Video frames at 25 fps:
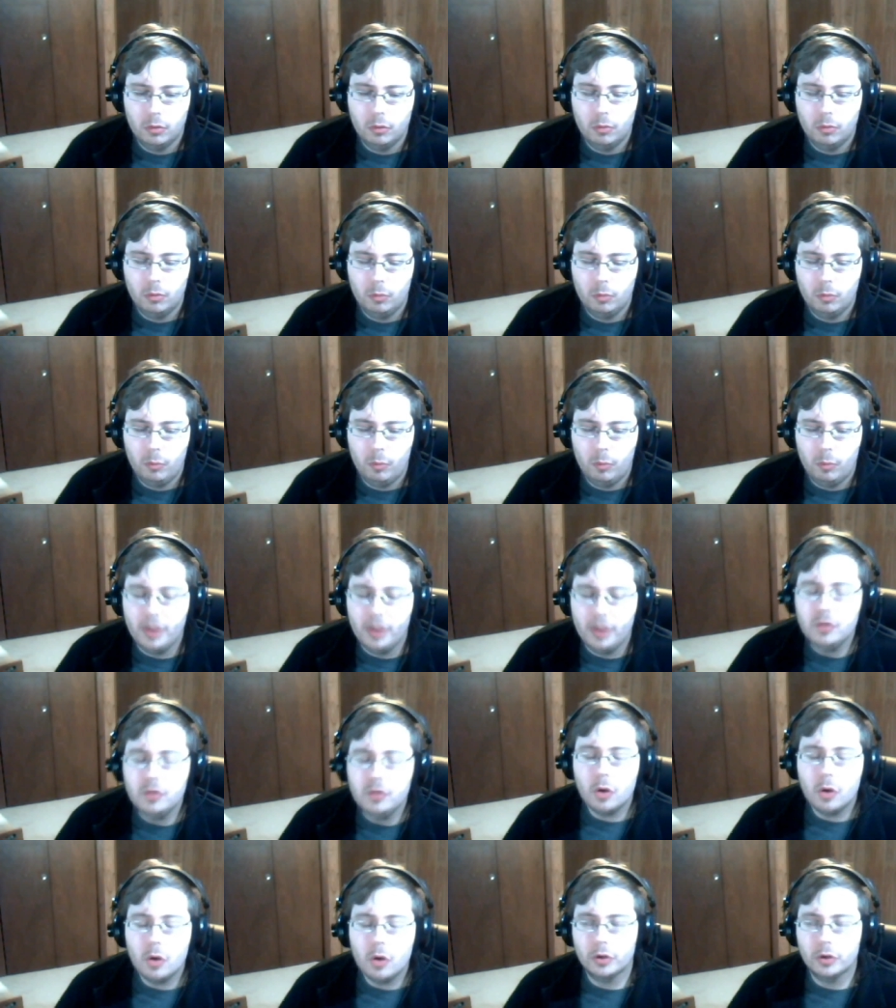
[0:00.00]
you
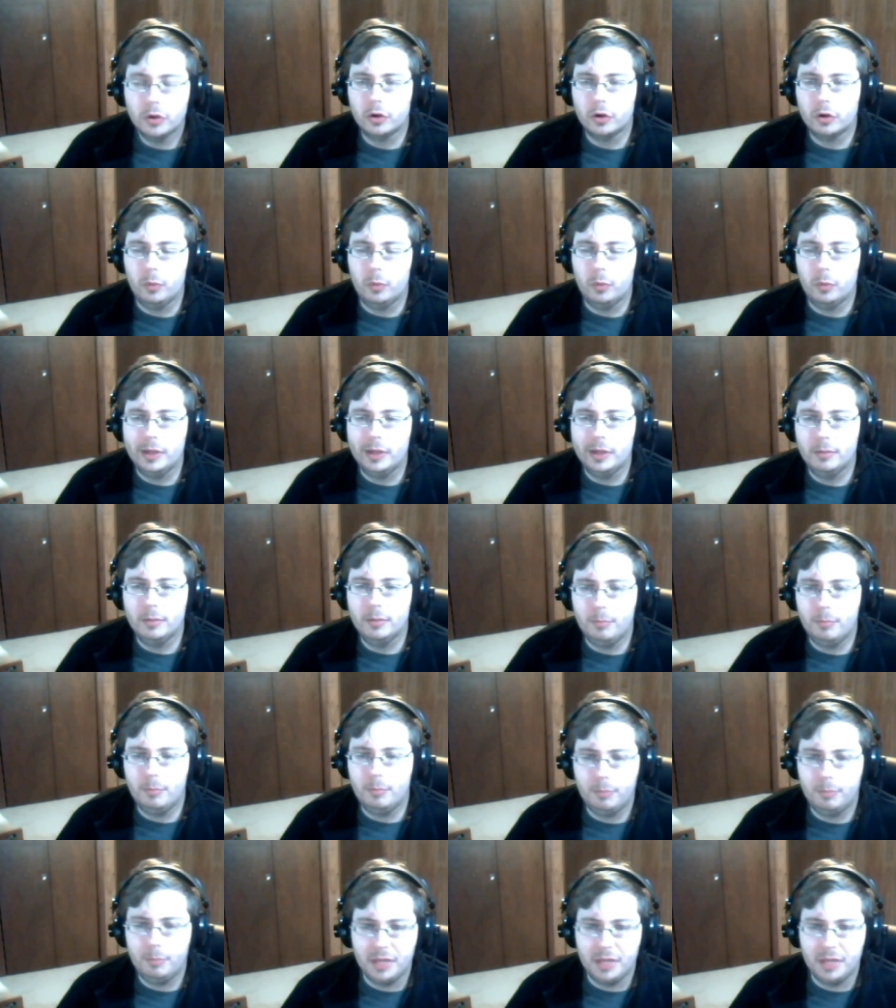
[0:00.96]
know you're going to win
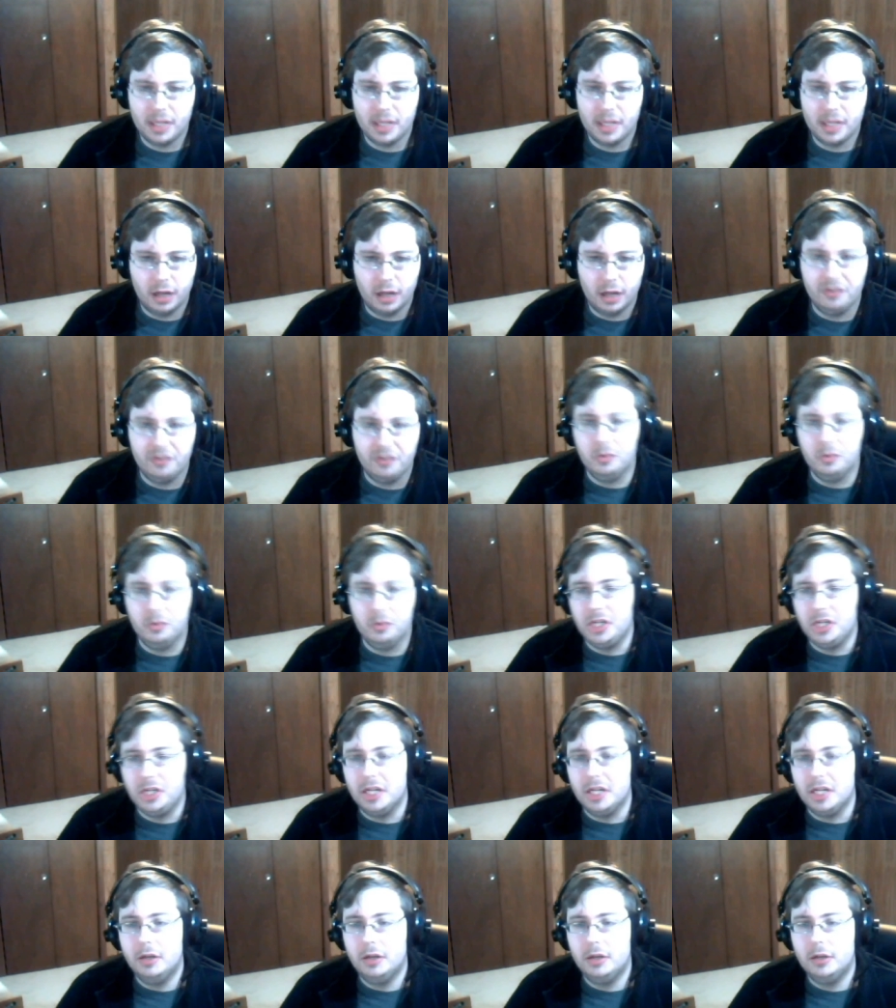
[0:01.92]
because you
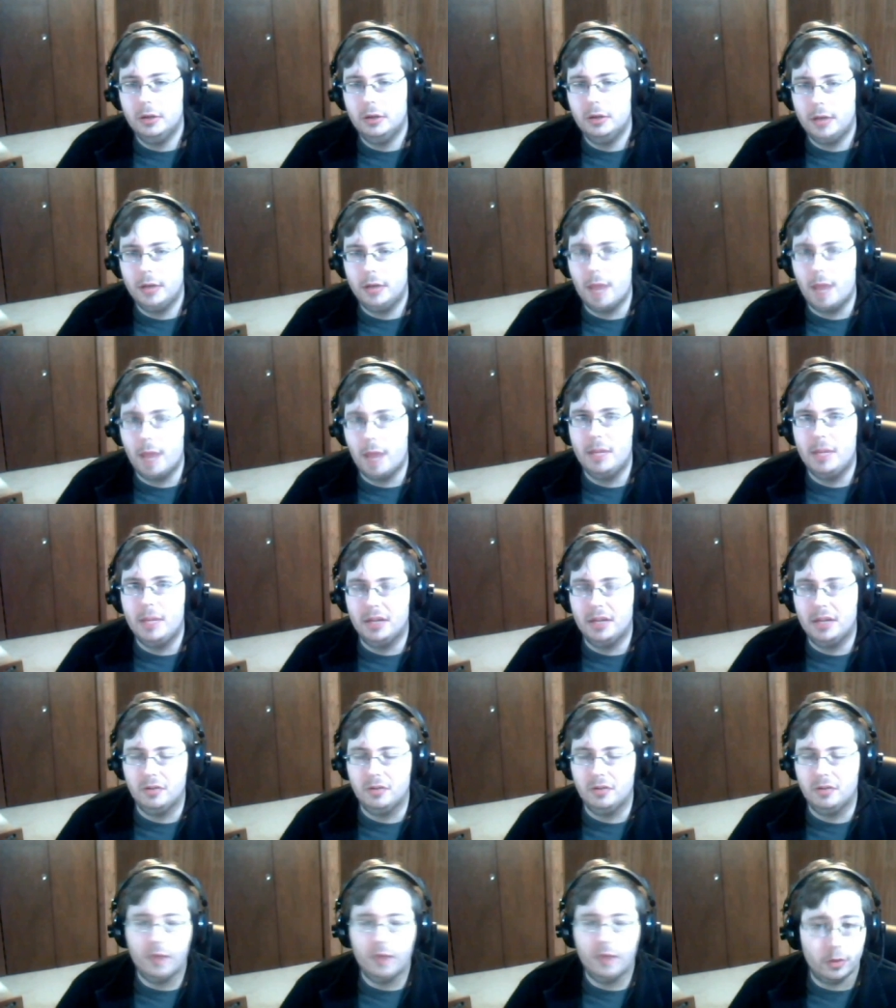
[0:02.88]
cheated, not because
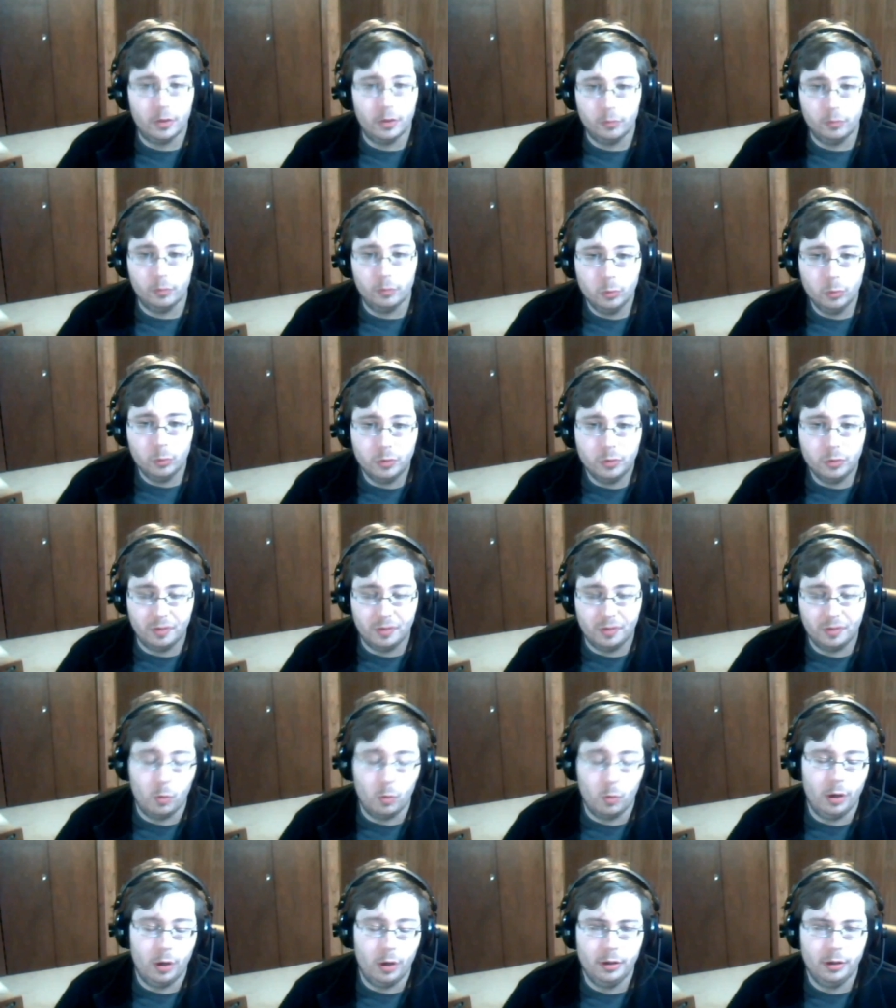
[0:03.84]
you followed the rules and
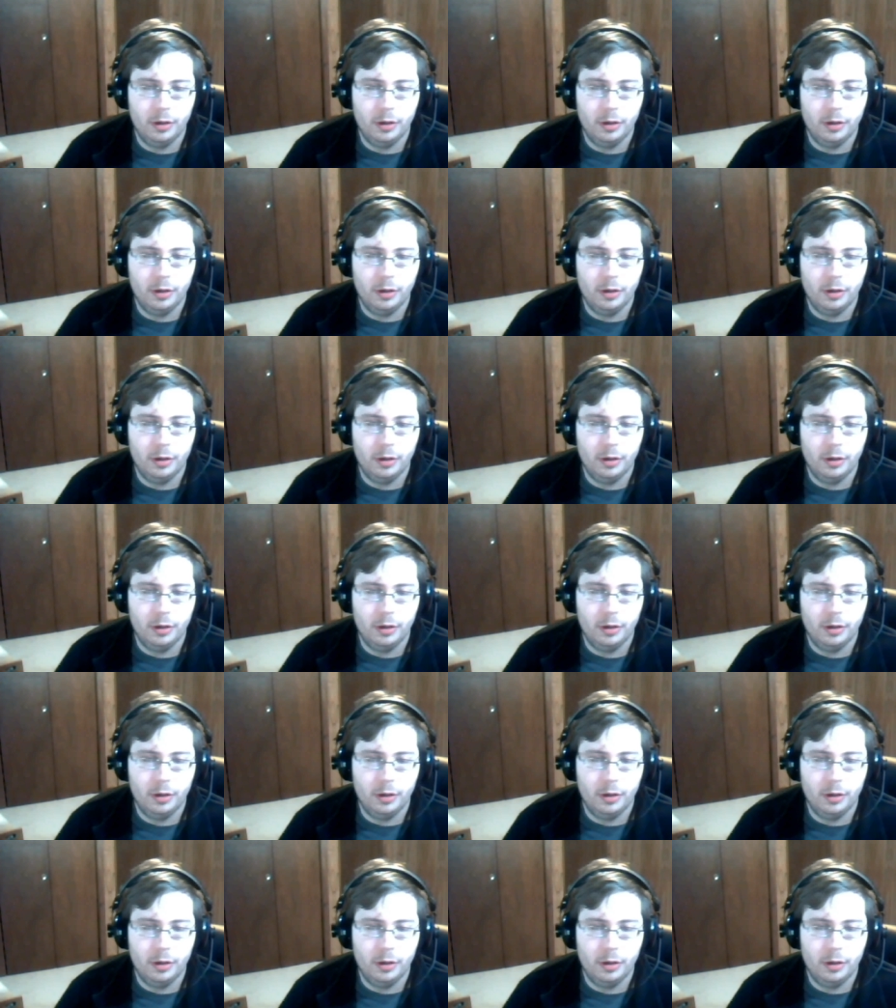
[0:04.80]
won.